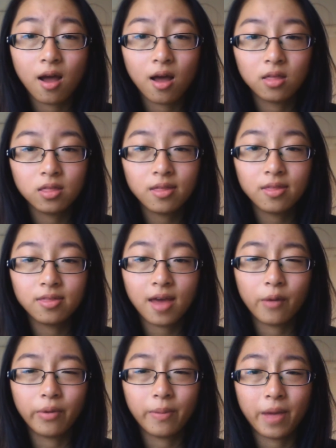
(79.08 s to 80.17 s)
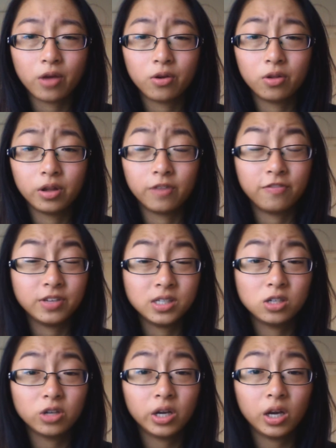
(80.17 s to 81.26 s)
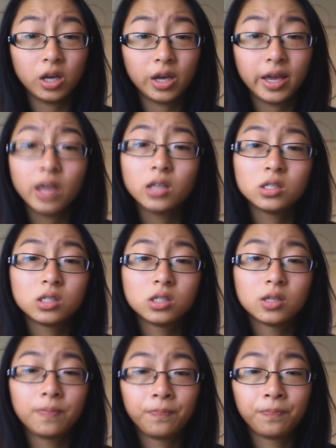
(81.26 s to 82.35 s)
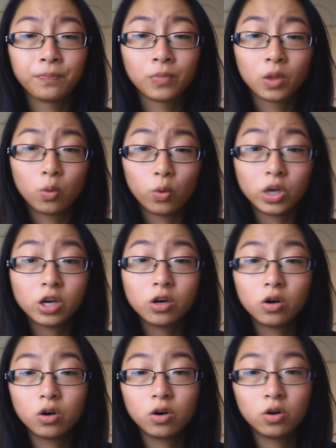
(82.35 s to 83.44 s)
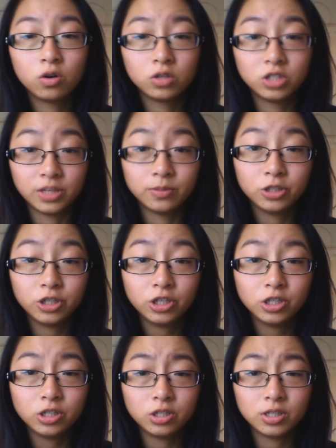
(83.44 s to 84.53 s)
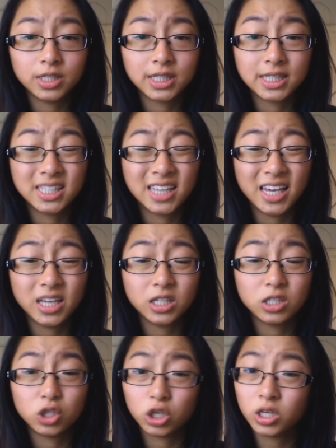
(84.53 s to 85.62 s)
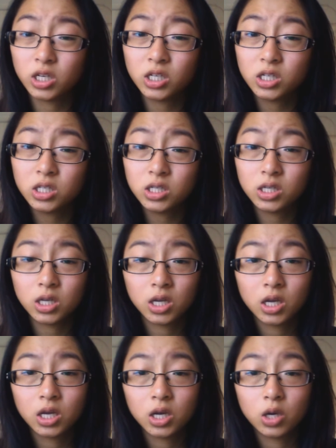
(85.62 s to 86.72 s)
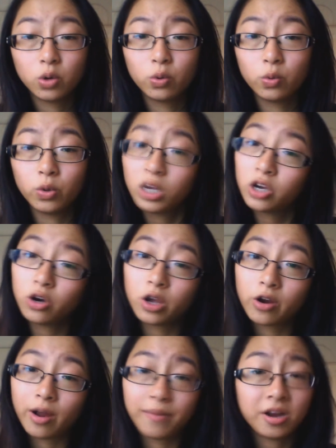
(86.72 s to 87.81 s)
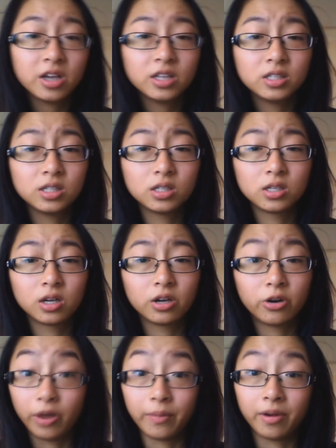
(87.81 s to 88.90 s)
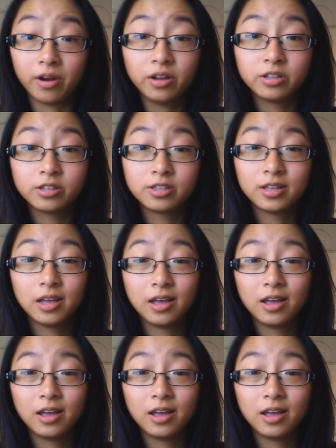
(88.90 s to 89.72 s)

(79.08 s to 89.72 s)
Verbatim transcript: Other than that, we might call it a fizzy drink, I guess. What do you call gym shoes? Sneakers, joggers. What do you call your grandparents? Grandparents.